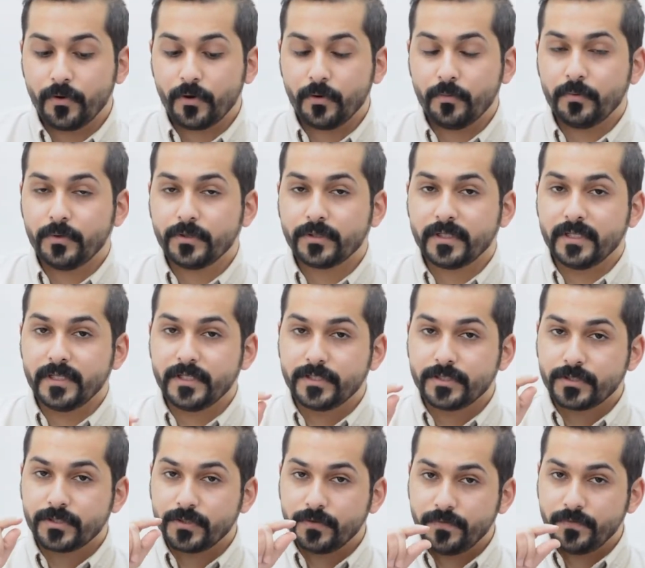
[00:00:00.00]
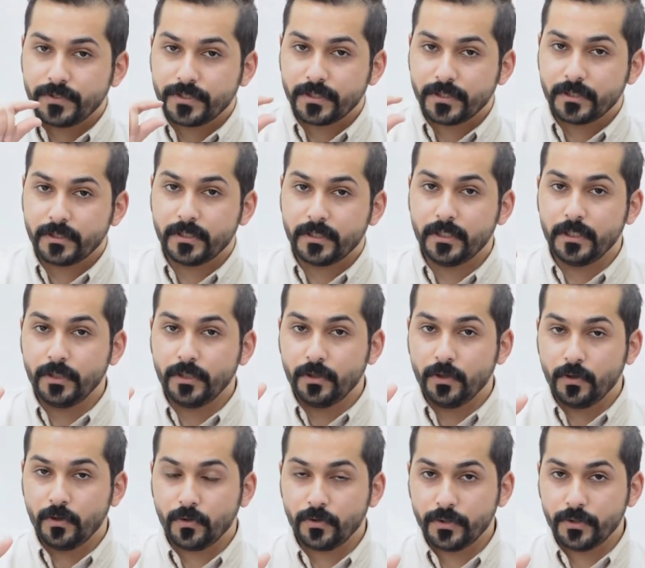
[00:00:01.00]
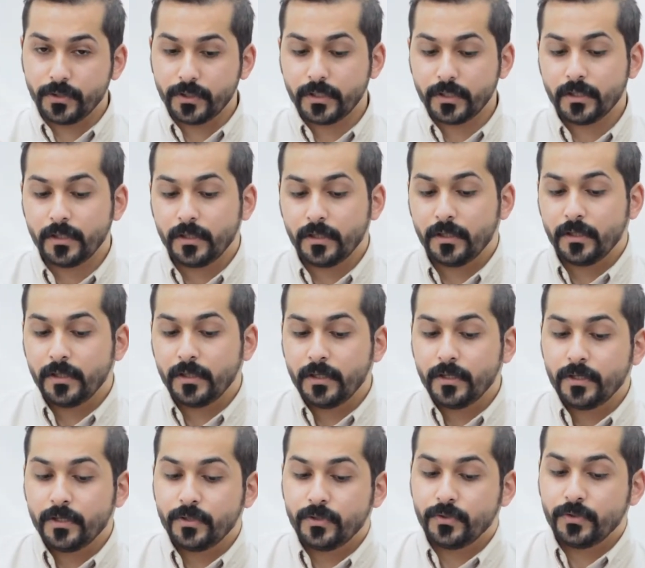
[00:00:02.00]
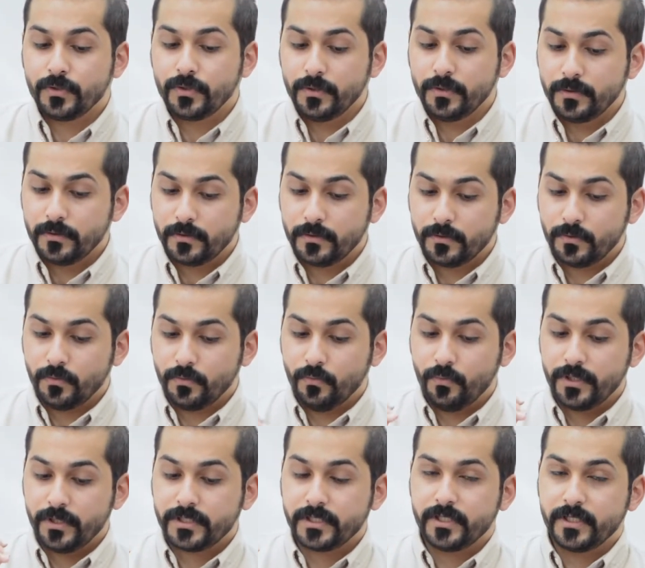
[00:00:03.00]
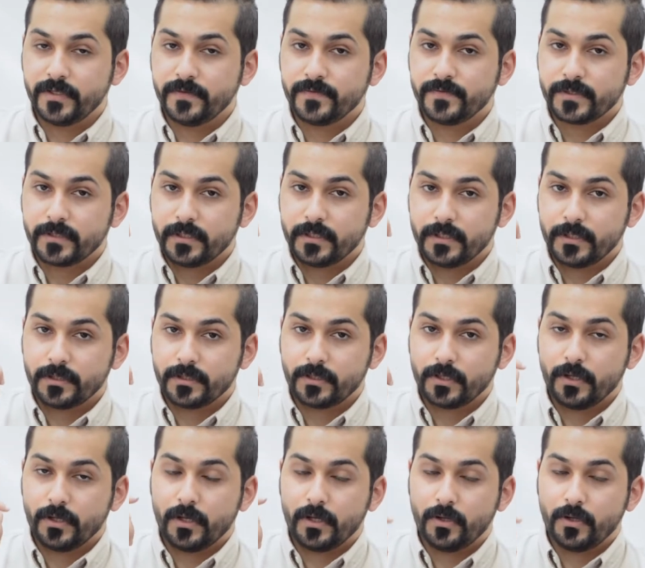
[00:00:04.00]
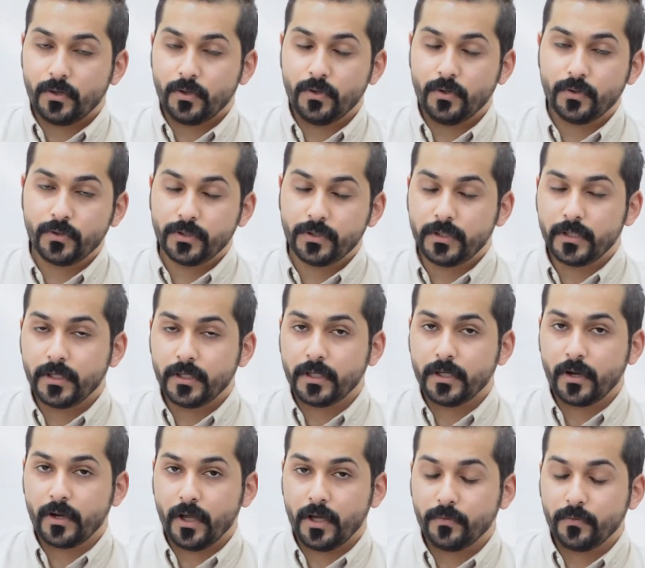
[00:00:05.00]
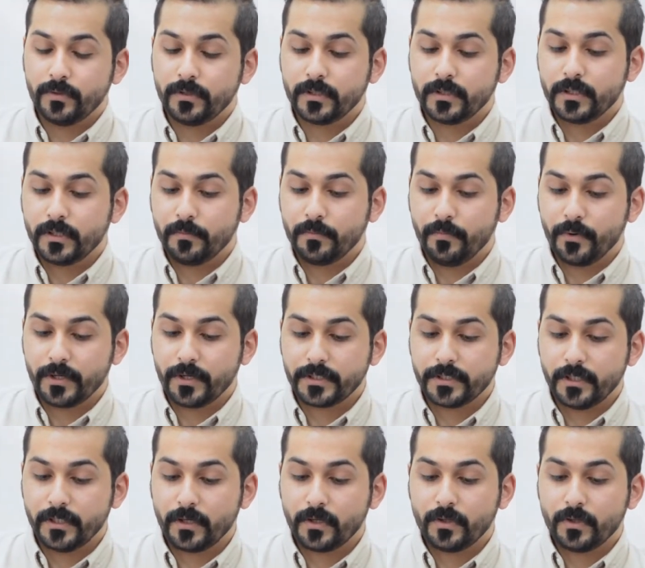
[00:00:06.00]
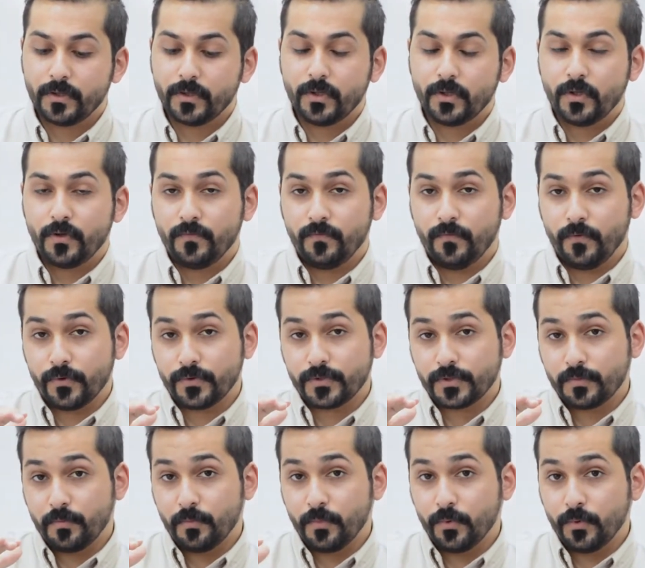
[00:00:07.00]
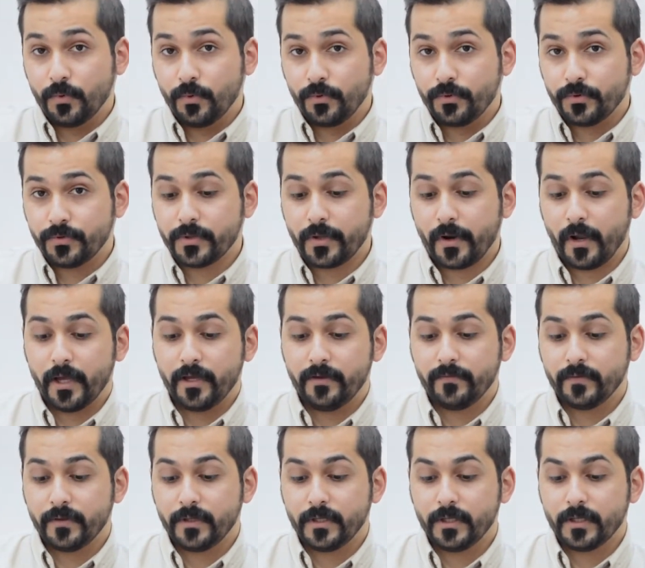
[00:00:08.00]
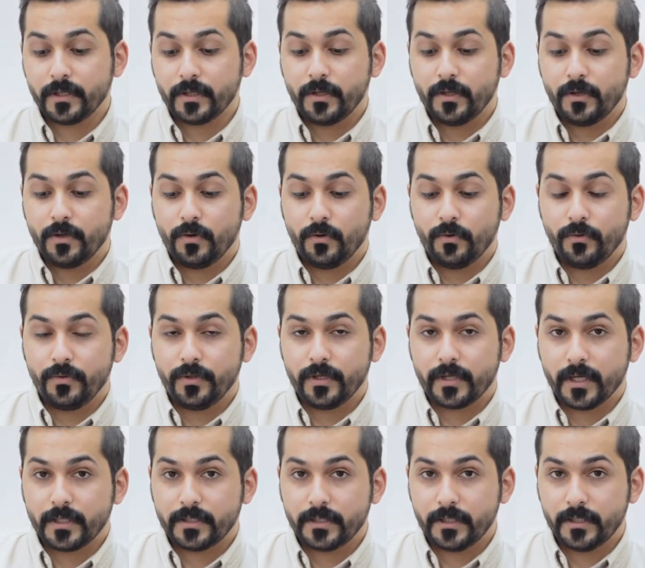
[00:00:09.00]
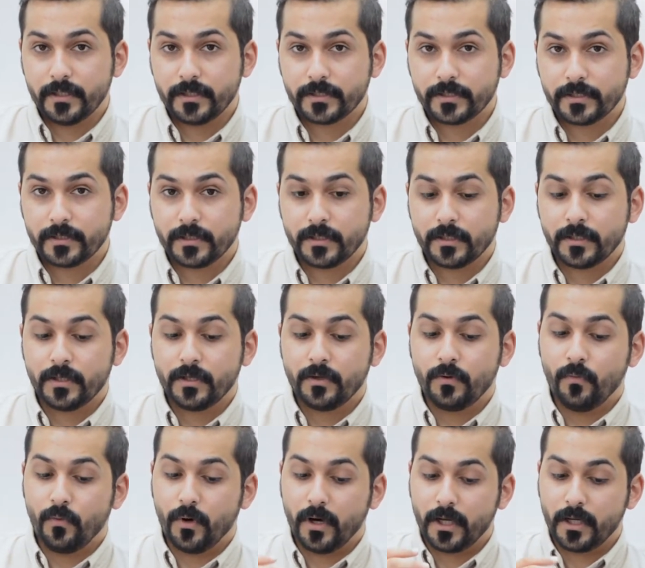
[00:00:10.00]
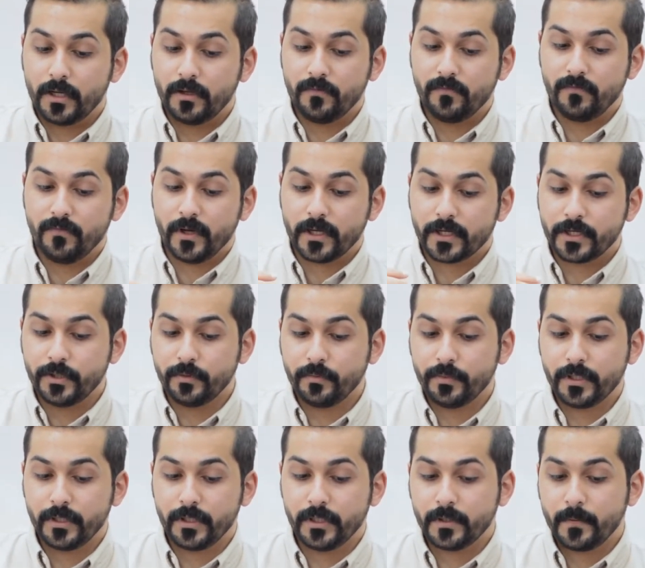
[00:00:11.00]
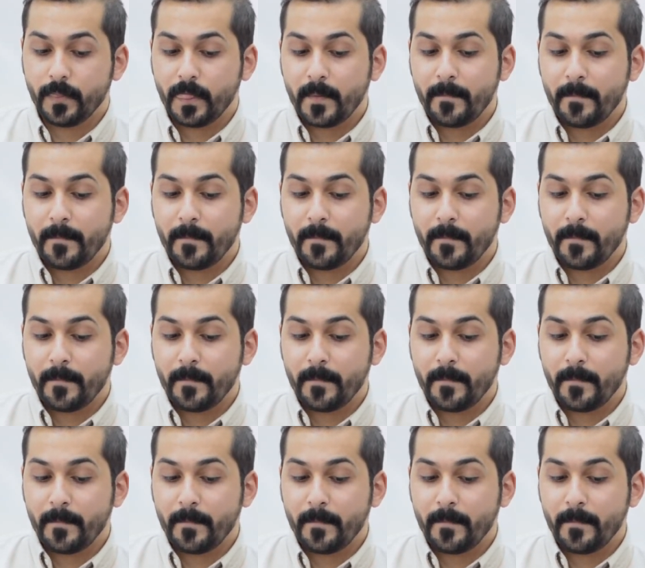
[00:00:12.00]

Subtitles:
robot is sufficiently long, which gives it good ground pressure for smooth driving on the catalyst while vacuuming,